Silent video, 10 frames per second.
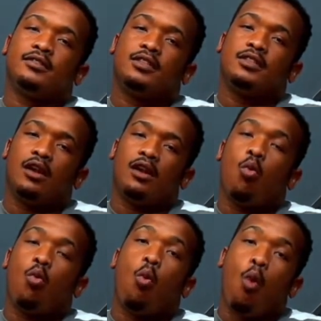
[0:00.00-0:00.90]
You know,
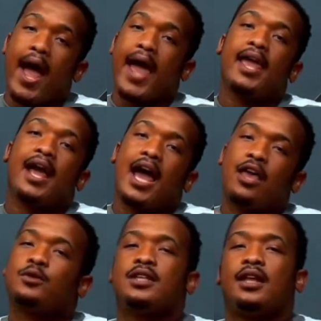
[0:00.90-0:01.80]
why are
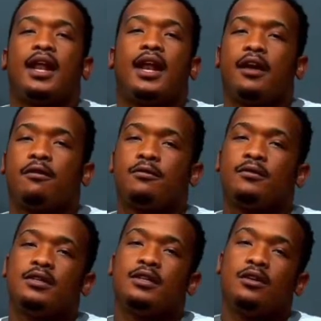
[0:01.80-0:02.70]
you still alive?
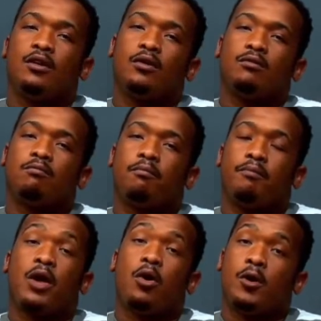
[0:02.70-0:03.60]
You know,
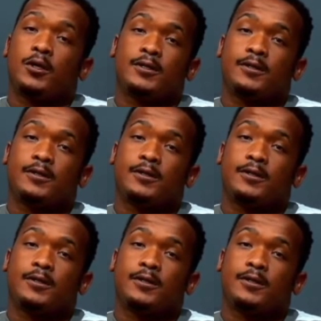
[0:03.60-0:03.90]
because